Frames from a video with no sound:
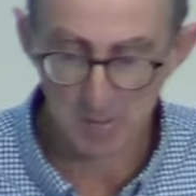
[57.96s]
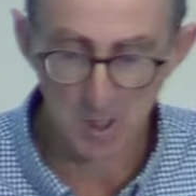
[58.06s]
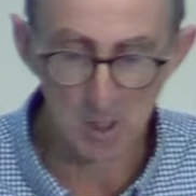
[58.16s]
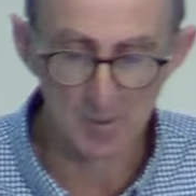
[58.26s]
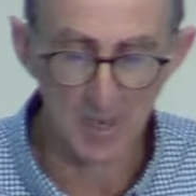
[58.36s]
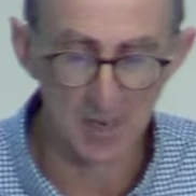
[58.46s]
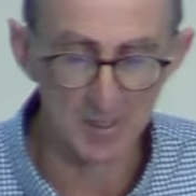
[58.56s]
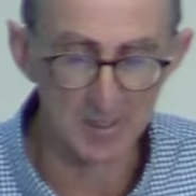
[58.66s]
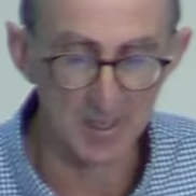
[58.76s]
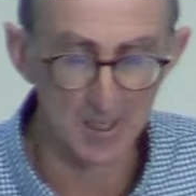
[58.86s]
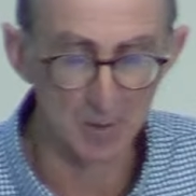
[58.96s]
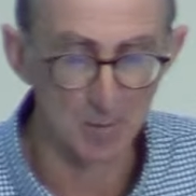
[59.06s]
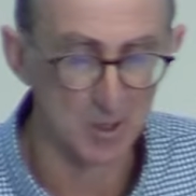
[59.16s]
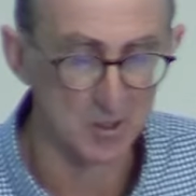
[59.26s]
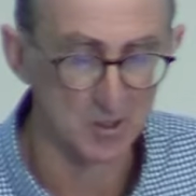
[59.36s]
overcoming negative
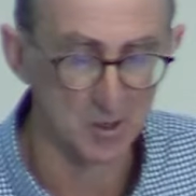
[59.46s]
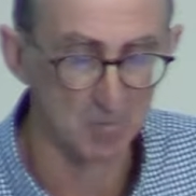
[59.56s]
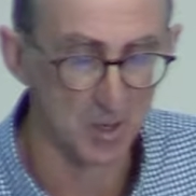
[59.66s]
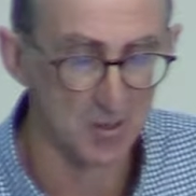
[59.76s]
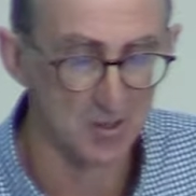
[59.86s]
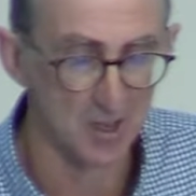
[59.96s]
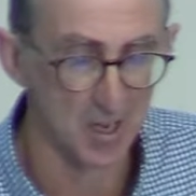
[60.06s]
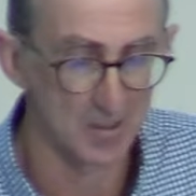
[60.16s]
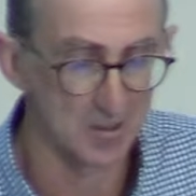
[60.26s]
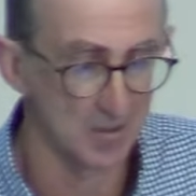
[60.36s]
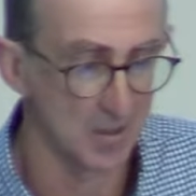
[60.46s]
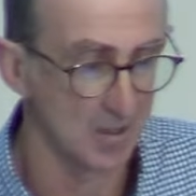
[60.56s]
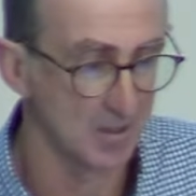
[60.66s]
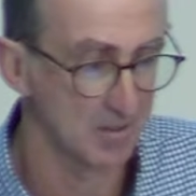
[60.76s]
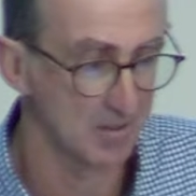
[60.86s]
emotions on both sides of the